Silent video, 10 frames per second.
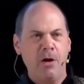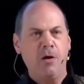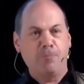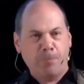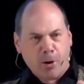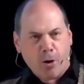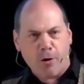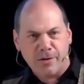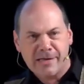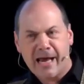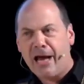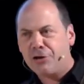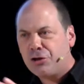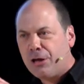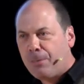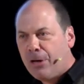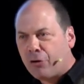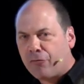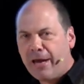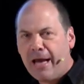of plots actually being
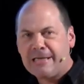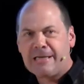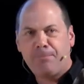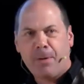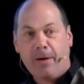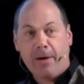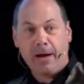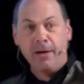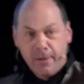created by